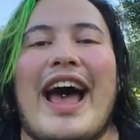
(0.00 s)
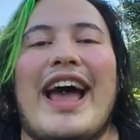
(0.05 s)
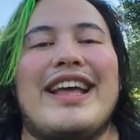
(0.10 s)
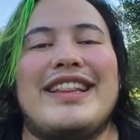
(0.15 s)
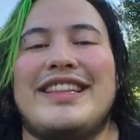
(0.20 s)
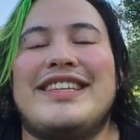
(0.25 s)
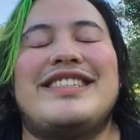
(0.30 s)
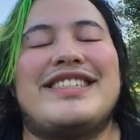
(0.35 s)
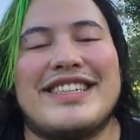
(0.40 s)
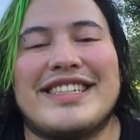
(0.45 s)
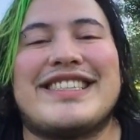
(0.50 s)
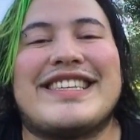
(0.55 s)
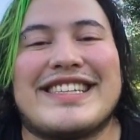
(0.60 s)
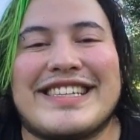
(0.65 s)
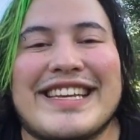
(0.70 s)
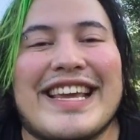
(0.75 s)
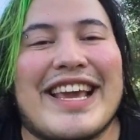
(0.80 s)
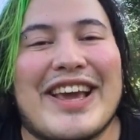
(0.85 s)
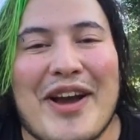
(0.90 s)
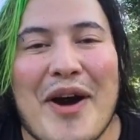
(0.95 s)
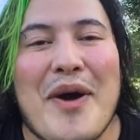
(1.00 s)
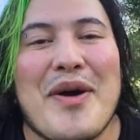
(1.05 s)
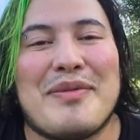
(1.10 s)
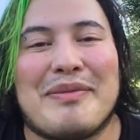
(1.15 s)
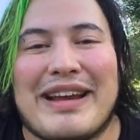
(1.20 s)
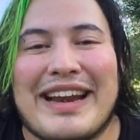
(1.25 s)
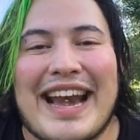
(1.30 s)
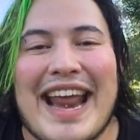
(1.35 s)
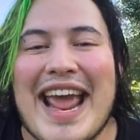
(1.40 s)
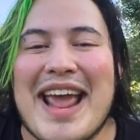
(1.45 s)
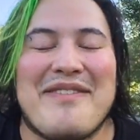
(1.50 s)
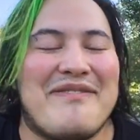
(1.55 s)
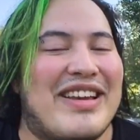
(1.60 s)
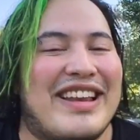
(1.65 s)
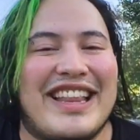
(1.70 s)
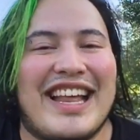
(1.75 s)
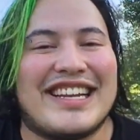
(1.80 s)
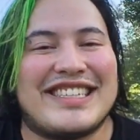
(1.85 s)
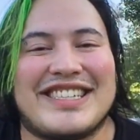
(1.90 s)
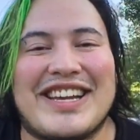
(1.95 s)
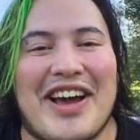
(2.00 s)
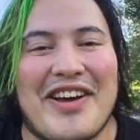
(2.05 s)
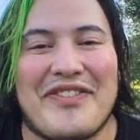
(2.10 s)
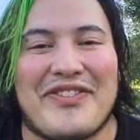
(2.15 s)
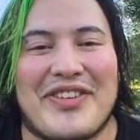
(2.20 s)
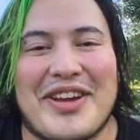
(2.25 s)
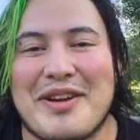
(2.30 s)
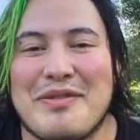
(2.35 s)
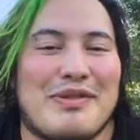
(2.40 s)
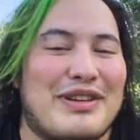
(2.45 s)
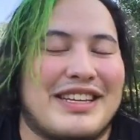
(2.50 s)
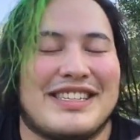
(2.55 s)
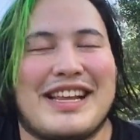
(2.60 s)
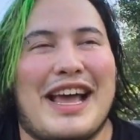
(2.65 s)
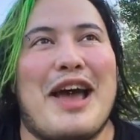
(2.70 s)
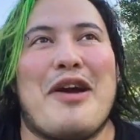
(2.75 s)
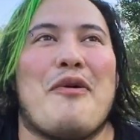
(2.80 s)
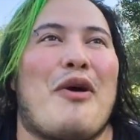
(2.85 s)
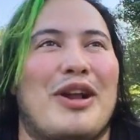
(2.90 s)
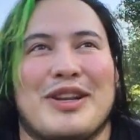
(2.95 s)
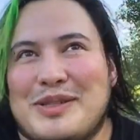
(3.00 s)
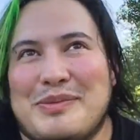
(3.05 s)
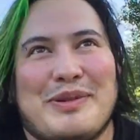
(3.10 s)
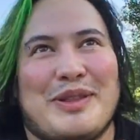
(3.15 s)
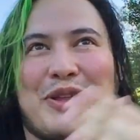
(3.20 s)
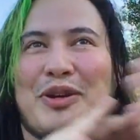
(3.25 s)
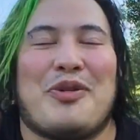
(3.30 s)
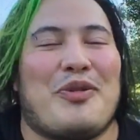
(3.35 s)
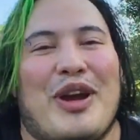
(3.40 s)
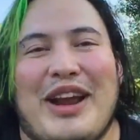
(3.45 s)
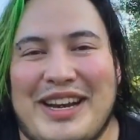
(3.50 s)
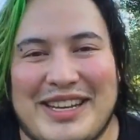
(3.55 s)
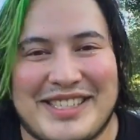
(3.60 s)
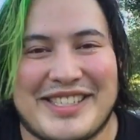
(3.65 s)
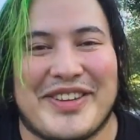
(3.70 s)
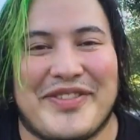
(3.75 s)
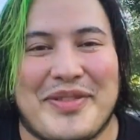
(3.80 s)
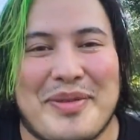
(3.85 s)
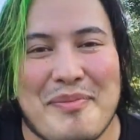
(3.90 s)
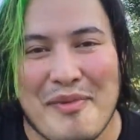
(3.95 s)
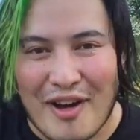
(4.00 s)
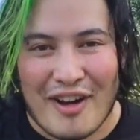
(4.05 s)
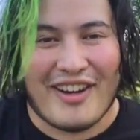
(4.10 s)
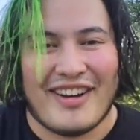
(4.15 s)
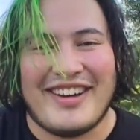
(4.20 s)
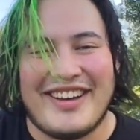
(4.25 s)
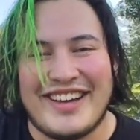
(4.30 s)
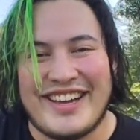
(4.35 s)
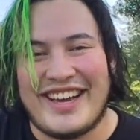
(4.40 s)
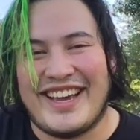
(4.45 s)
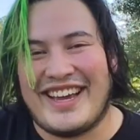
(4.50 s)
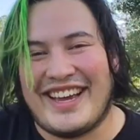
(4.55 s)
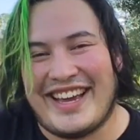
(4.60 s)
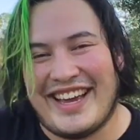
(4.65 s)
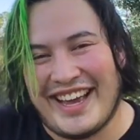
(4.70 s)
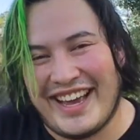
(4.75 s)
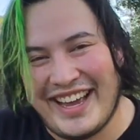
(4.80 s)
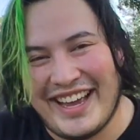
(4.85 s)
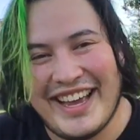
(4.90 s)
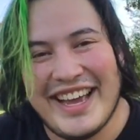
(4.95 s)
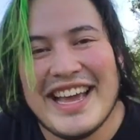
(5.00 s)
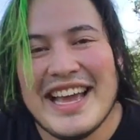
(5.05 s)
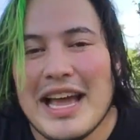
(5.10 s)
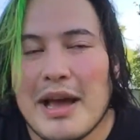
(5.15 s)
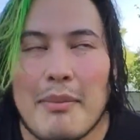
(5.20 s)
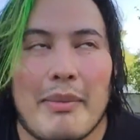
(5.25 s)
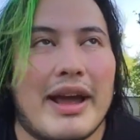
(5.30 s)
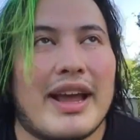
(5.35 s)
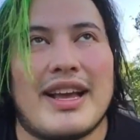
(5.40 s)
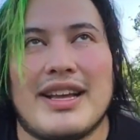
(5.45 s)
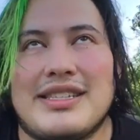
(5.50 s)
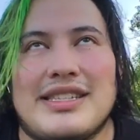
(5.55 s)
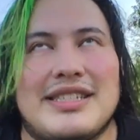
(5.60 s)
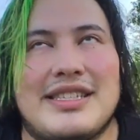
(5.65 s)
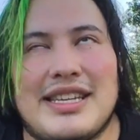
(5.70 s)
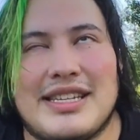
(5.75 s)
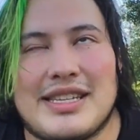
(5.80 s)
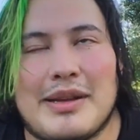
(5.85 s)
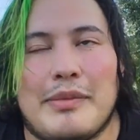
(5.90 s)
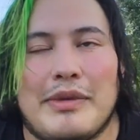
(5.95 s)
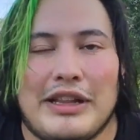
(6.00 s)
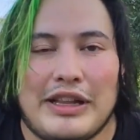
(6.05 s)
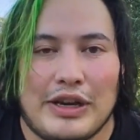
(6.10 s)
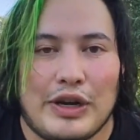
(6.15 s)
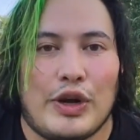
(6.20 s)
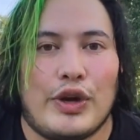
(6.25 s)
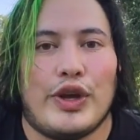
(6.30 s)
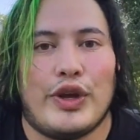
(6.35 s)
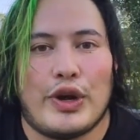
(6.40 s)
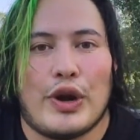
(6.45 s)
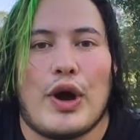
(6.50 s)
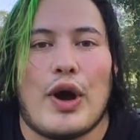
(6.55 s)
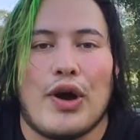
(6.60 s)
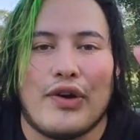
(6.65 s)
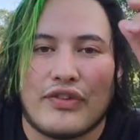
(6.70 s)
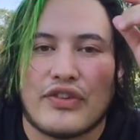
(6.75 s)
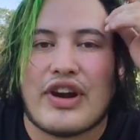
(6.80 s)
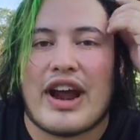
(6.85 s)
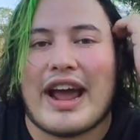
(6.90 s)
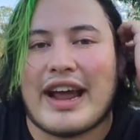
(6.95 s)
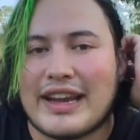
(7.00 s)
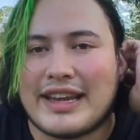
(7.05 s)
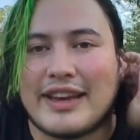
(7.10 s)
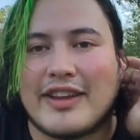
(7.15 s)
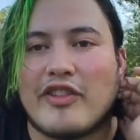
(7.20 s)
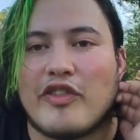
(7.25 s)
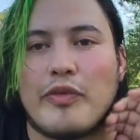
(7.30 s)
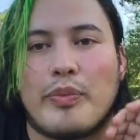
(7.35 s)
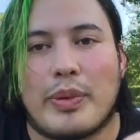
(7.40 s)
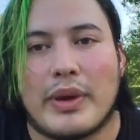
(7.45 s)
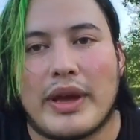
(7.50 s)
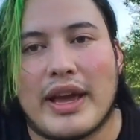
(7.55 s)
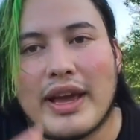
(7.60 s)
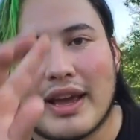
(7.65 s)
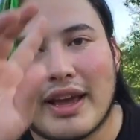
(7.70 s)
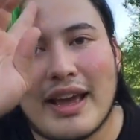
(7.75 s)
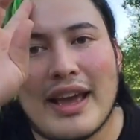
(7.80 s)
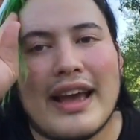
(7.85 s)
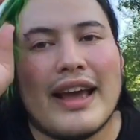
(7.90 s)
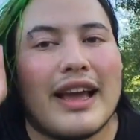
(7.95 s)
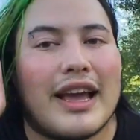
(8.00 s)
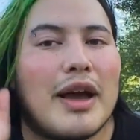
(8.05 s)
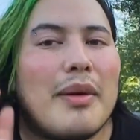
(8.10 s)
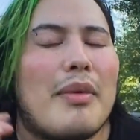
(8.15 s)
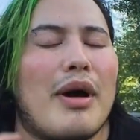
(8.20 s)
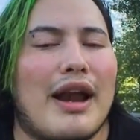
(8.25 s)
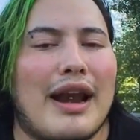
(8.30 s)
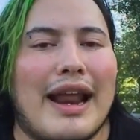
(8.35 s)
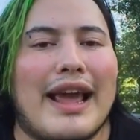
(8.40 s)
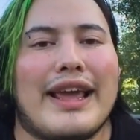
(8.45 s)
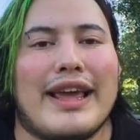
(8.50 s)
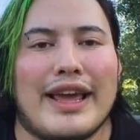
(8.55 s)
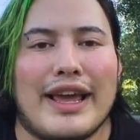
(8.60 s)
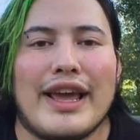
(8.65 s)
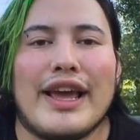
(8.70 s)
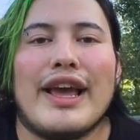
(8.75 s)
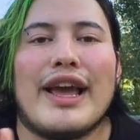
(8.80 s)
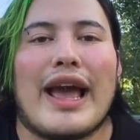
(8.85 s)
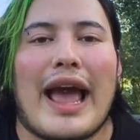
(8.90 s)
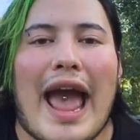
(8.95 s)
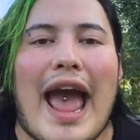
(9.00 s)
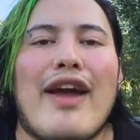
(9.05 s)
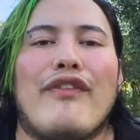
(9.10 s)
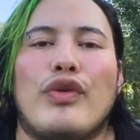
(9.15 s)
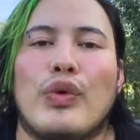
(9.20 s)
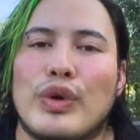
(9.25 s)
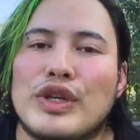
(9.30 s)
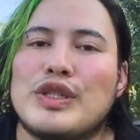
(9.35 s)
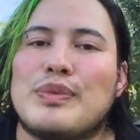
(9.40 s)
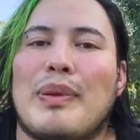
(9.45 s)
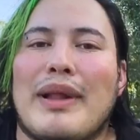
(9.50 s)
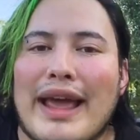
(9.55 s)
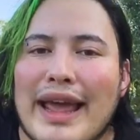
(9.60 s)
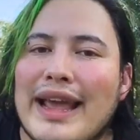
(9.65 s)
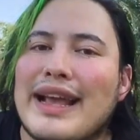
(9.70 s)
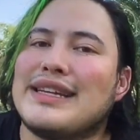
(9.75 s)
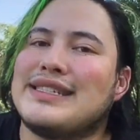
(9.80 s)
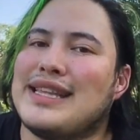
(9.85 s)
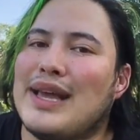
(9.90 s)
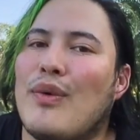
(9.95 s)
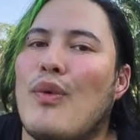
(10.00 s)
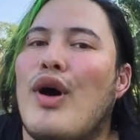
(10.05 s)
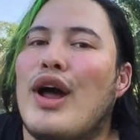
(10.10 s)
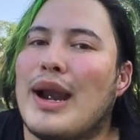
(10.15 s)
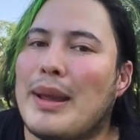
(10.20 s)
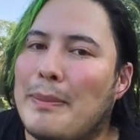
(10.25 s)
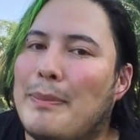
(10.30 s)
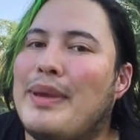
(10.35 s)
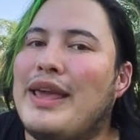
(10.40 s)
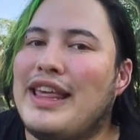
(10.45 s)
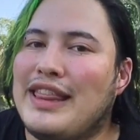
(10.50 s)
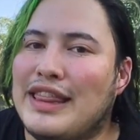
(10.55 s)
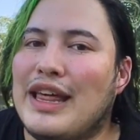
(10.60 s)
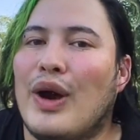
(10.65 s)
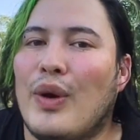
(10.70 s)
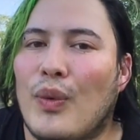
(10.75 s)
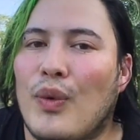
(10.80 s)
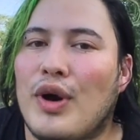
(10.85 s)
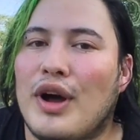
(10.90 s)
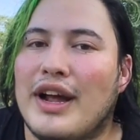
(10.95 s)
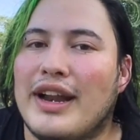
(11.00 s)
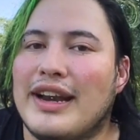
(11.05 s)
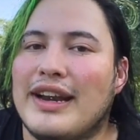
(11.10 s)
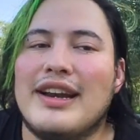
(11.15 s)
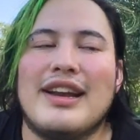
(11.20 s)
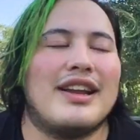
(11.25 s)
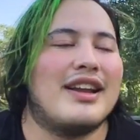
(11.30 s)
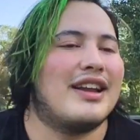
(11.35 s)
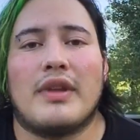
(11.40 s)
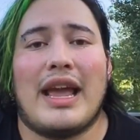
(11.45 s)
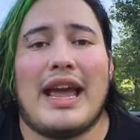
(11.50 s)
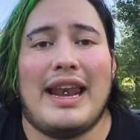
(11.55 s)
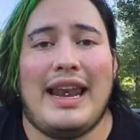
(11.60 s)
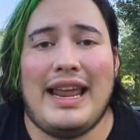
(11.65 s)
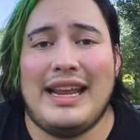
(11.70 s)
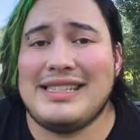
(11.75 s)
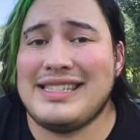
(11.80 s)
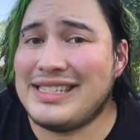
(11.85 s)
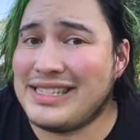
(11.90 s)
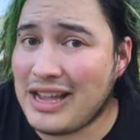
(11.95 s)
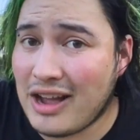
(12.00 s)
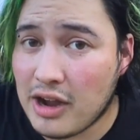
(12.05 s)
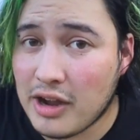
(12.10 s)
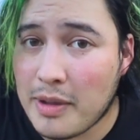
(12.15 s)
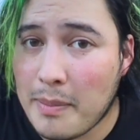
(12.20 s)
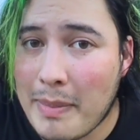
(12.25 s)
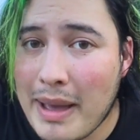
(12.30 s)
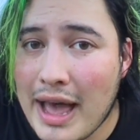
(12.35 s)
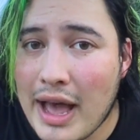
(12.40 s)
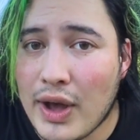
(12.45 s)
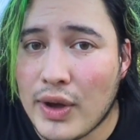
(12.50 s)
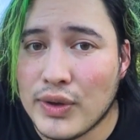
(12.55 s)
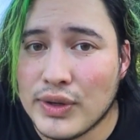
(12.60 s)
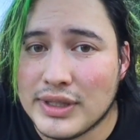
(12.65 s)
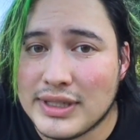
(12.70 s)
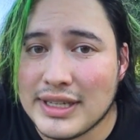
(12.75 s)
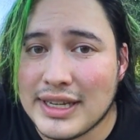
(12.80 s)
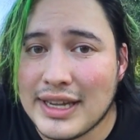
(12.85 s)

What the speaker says: it just doesn't go in my name, and that's not fair because I want to be the greatest of them all. My cousin says I'm a little, you know, overactive, but come on, like, everyone's playing because they want to be the one. And let's talk about